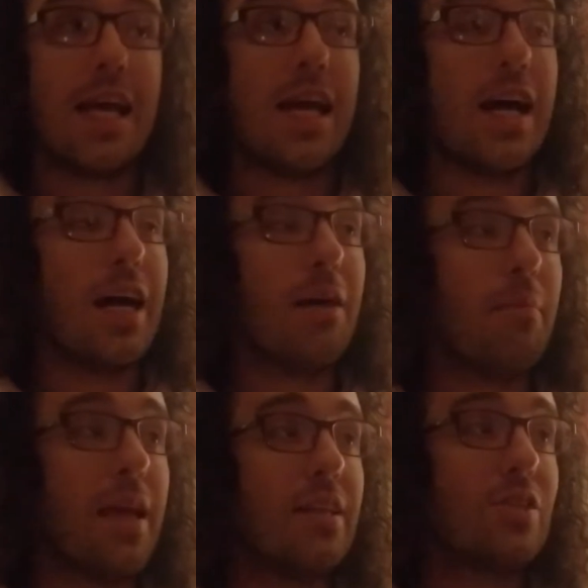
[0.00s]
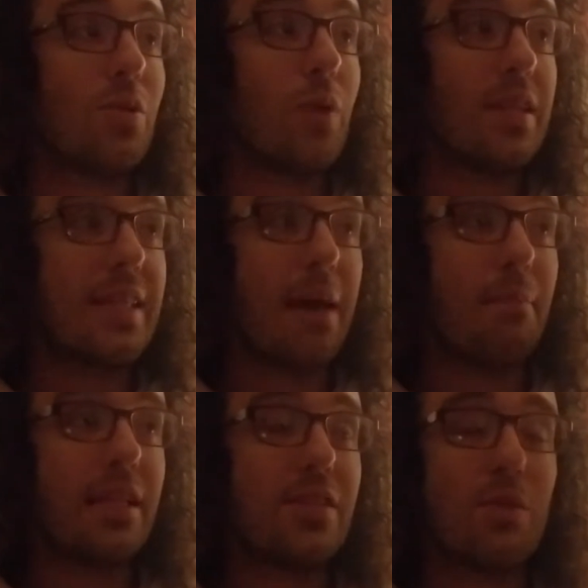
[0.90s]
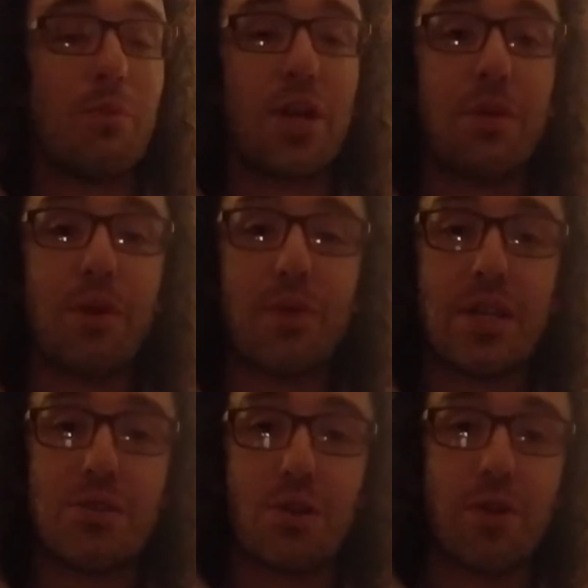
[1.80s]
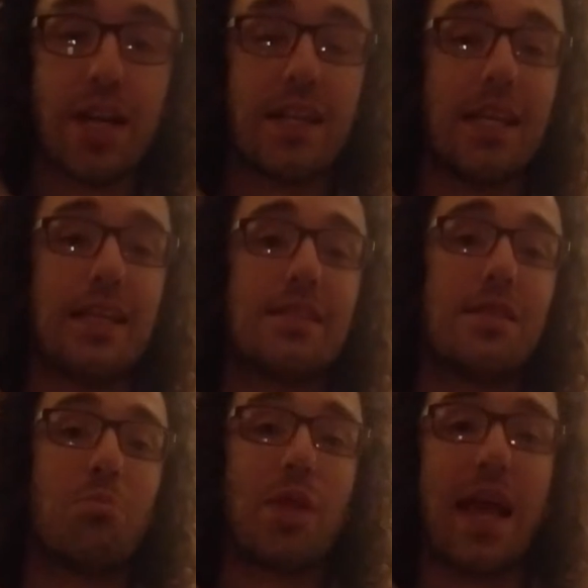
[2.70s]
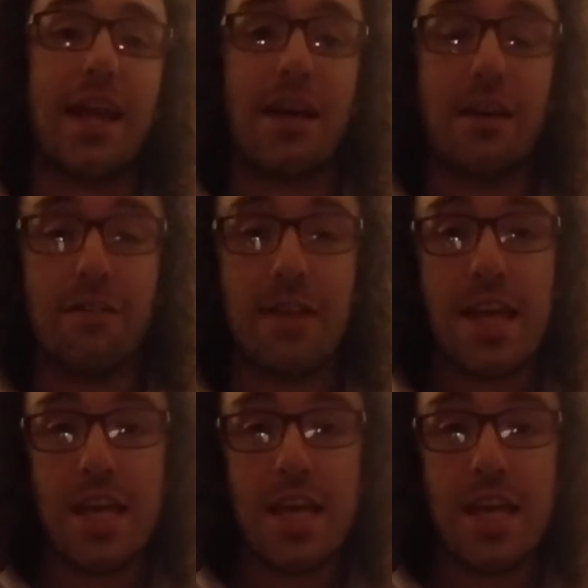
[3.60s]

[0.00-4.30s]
And so what does that mean? So Mercury retrograde is the planet of